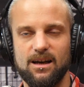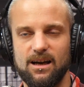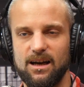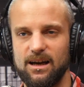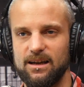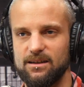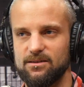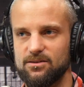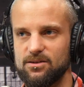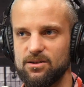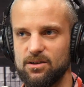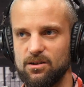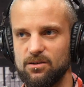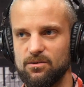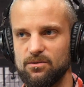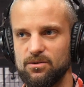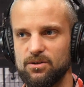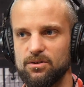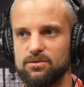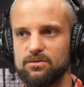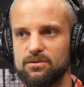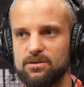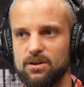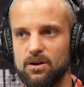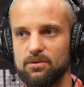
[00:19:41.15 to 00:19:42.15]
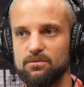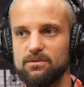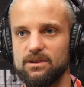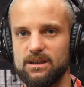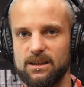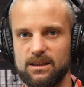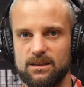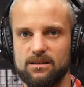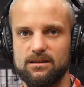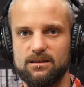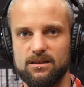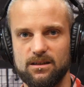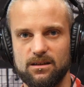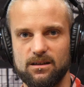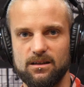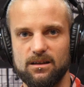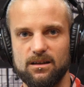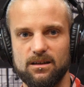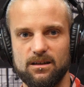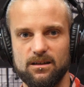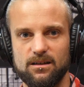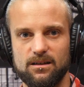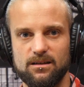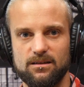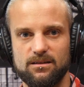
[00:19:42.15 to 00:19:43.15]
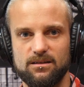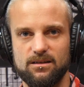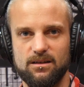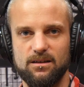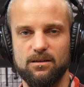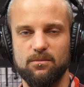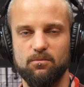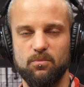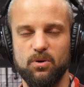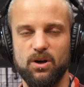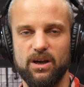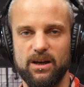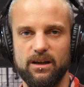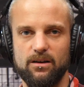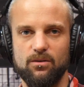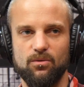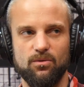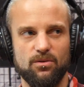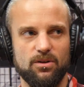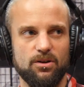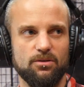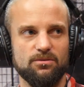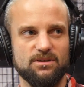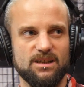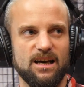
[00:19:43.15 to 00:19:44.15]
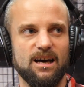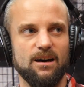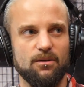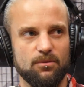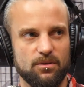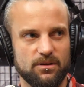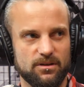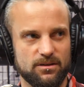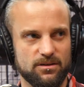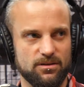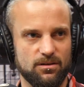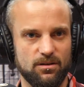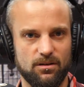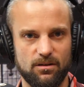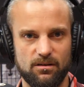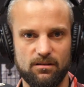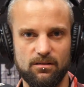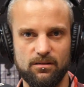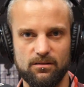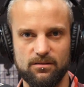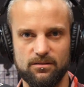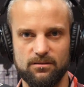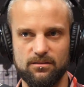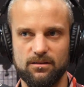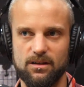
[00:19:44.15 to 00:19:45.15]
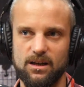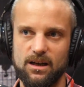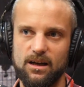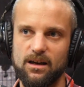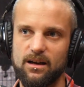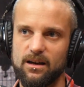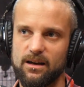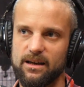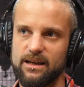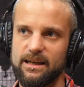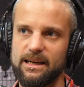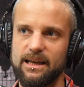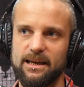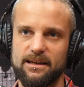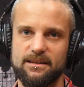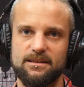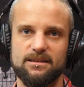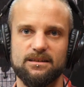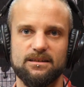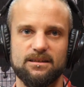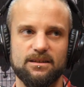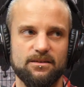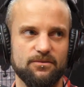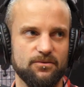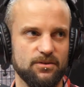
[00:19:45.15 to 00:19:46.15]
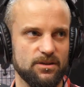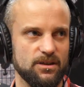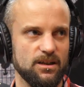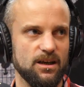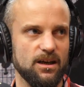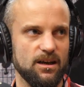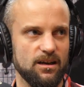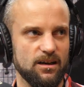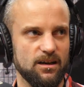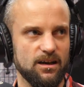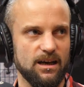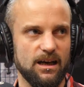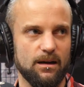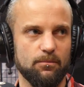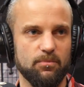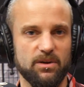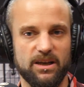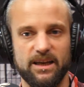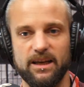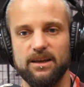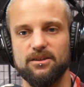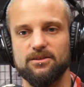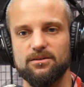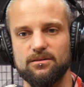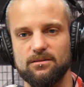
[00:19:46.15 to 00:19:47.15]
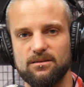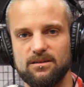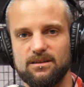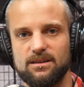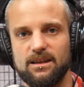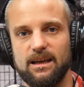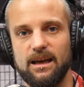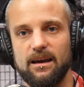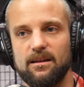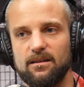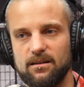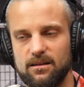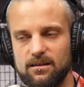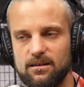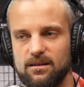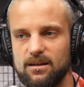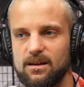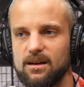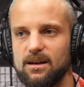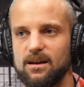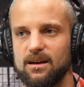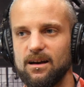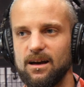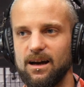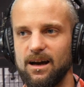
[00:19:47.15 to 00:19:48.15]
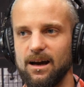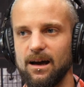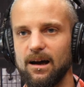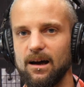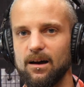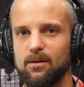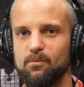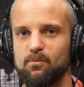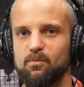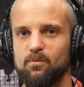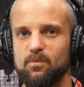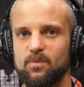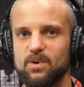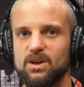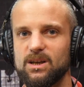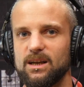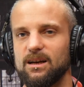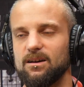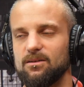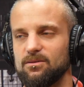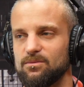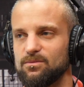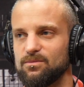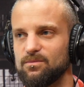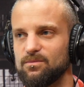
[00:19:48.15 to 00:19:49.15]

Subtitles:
And so you don't need to put in all those hours on connecting different applications together. Now,